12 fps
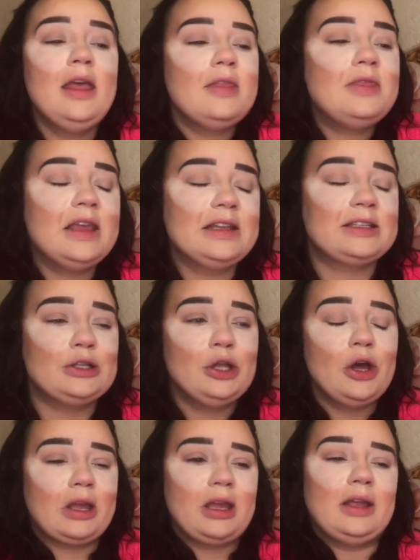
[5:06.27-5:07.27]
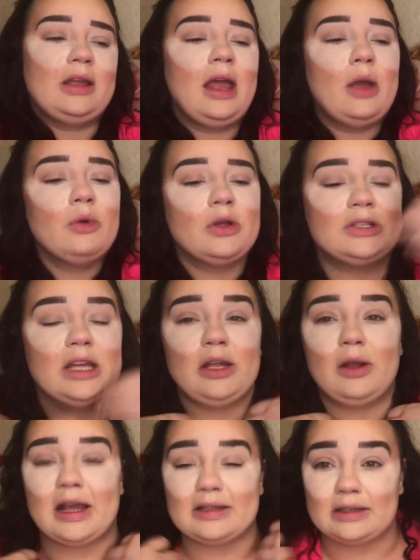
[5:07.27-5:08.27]
This look, I will tell you
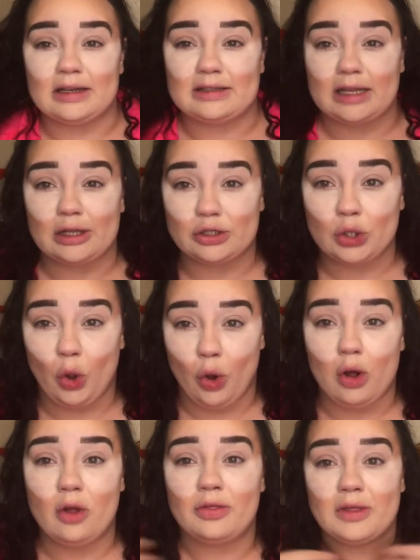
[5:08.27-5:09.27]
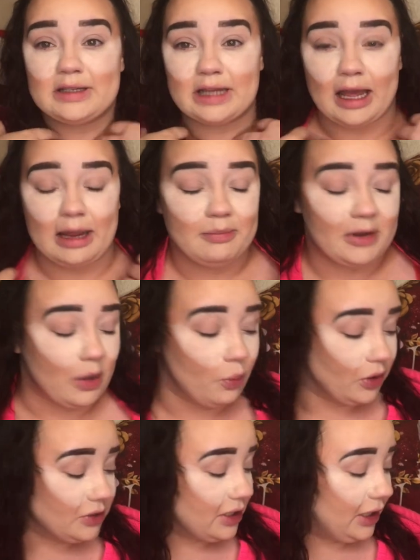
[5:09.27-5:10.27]
guys, and I say this all the time, but I
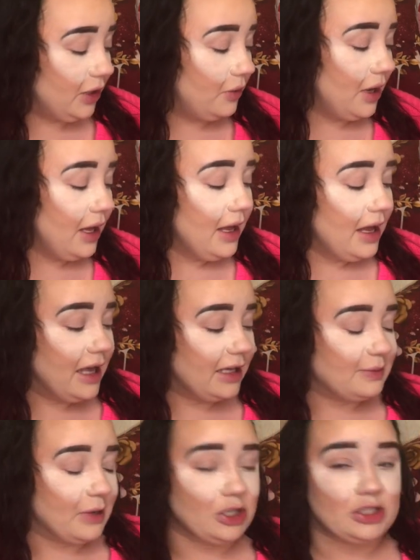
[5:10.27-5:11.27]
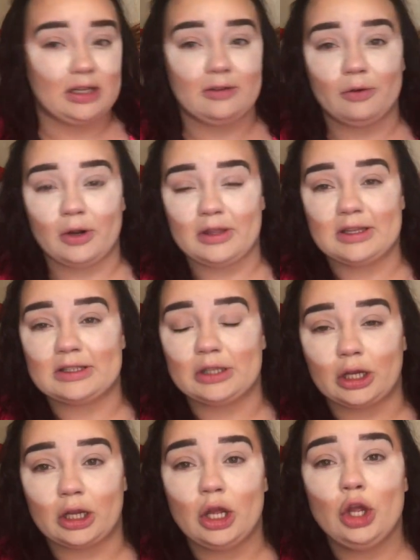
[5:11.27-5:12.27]
will tell you, especially for this
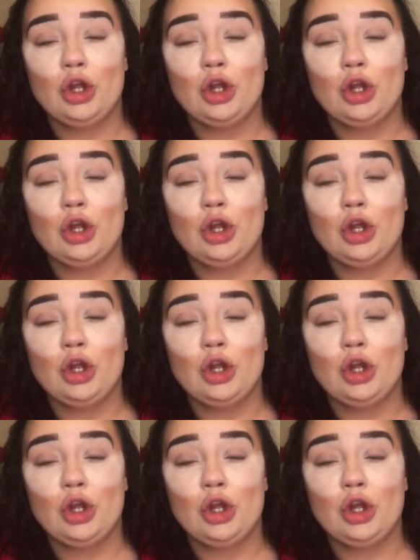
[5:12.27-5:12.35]
look,